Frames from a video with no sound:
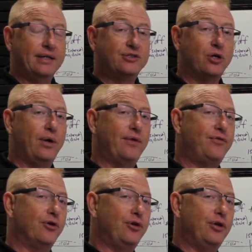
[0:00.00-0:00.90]
So
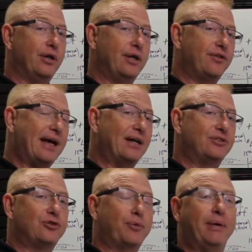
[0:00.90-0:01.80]
if your
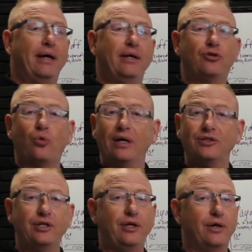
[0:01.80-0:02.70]
taxes are paid
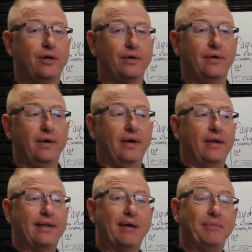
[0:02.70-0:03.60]
twice a year,
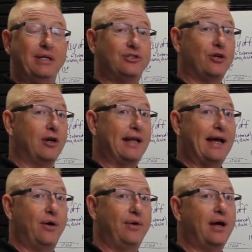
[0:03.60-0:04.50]
that means they're
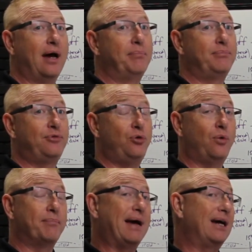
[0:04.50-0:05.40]
allowed up
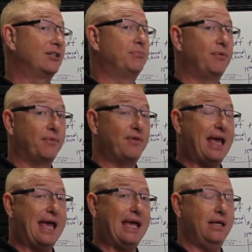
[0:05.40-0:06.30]
to a maximum of
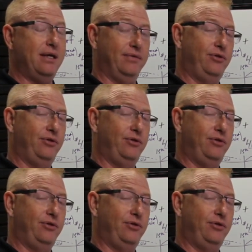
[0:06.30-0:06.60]
8.